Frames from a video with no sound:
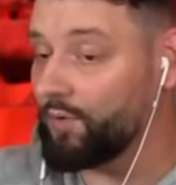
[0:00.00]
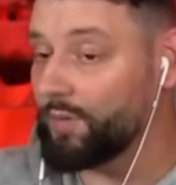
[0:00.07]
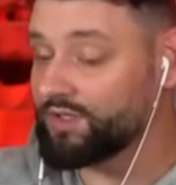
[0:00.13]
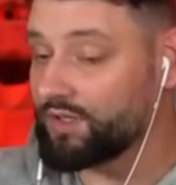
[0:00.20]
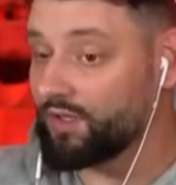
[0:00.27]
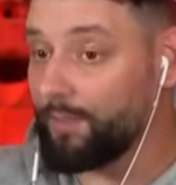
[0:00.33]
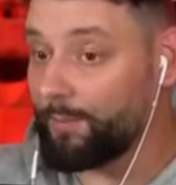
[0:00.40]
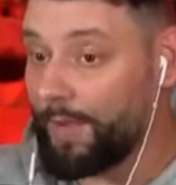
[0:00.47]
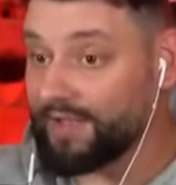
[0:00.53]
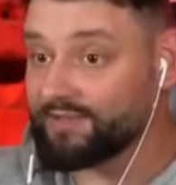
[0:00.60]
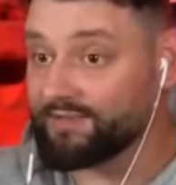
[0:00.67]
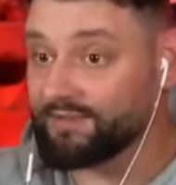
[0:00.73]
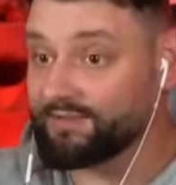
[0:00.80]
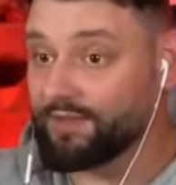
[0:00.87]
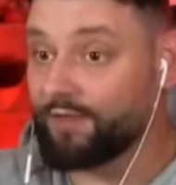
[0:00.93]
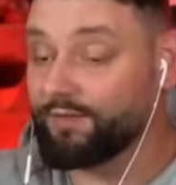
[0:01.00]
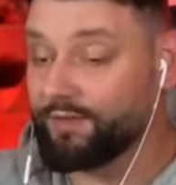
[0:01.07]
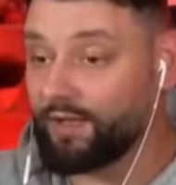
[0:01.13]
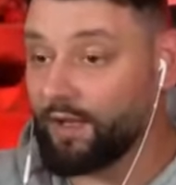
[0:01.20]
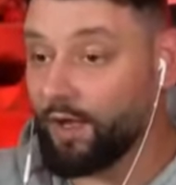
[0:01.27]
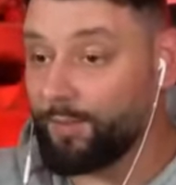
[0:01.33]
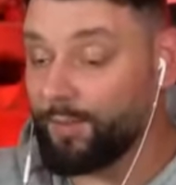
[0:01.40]
almost done the peasants on
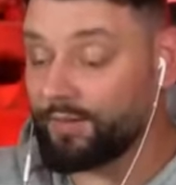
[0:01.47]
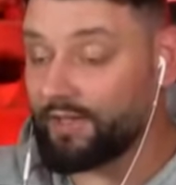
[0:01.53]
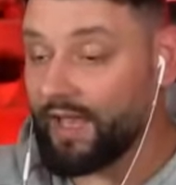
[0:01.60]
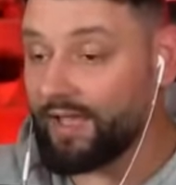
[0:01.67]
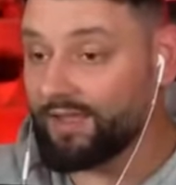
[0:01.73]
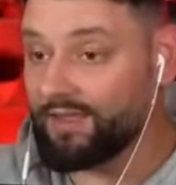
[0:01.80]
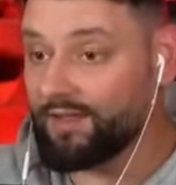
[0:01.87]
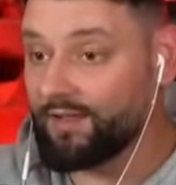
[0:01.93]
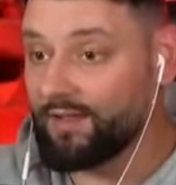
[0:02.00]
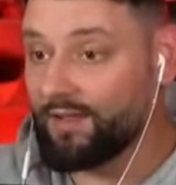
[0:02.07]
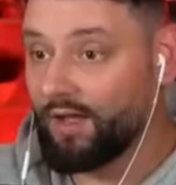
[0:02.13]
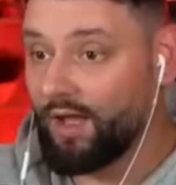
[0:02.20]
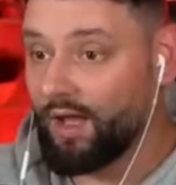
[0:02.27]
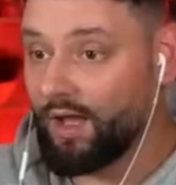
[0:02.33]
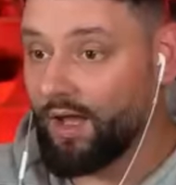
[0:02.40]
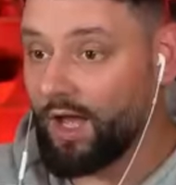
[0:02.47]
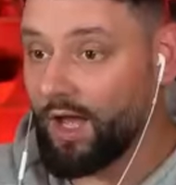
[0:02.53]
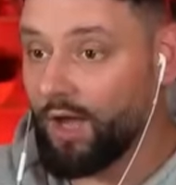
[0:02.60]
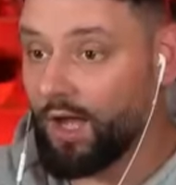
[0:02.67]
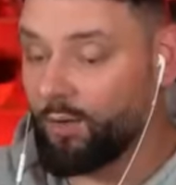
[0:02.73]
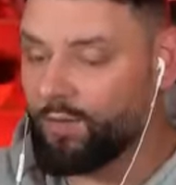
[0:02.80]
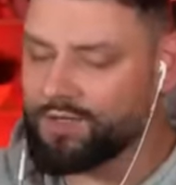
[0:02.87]
the upper deck.
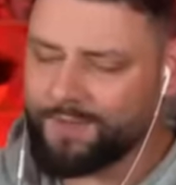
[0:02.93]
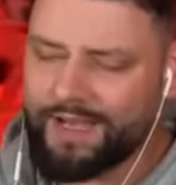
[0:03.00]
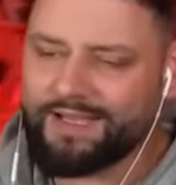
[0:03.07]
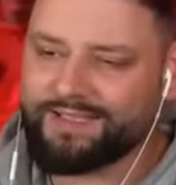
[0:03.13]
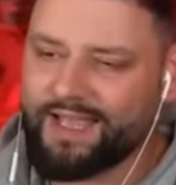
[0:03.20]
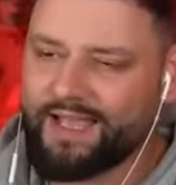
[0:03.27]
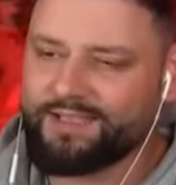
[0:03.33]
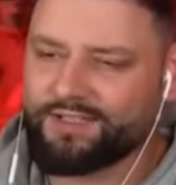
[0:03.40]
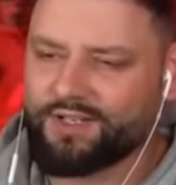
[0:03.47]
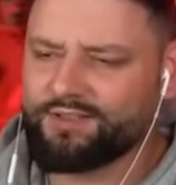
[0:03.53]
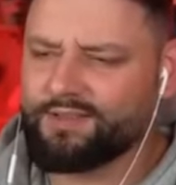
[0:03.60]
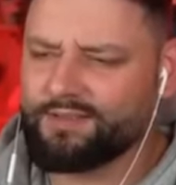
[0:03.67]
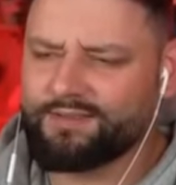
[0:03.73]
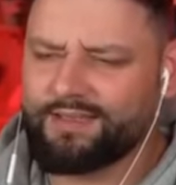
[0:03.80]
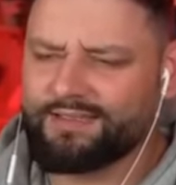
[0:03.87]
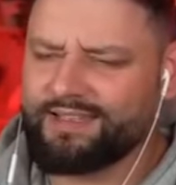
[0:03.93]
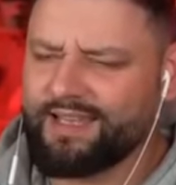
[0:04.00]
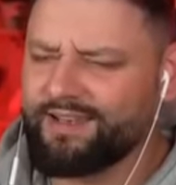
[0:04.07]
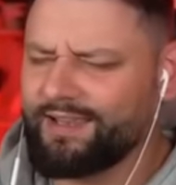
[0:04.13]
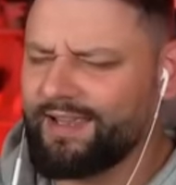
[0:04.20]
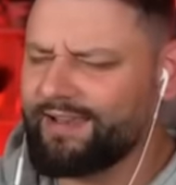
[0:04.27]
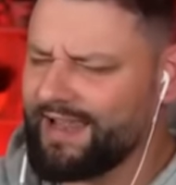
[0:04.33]
Uh, which makes sense, because there's, there's
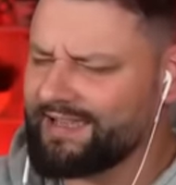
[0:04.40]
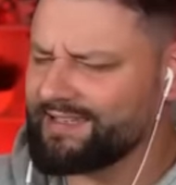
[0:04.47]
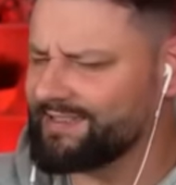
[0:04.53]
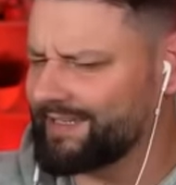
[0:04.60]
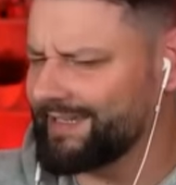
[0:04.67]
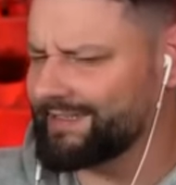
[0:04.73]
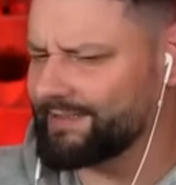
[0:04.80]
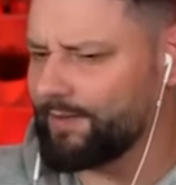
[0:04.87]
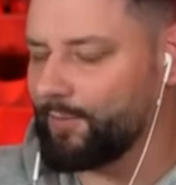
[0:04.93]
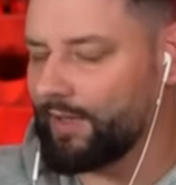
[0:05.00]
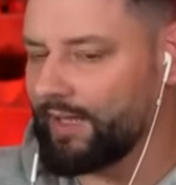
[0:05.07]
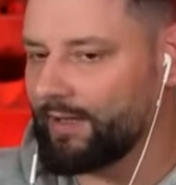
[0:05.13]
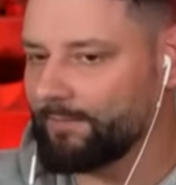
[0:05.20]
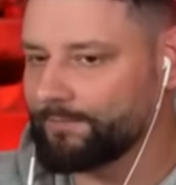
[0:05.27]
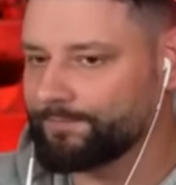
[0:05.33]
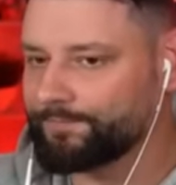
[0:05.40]
technically less seats up here.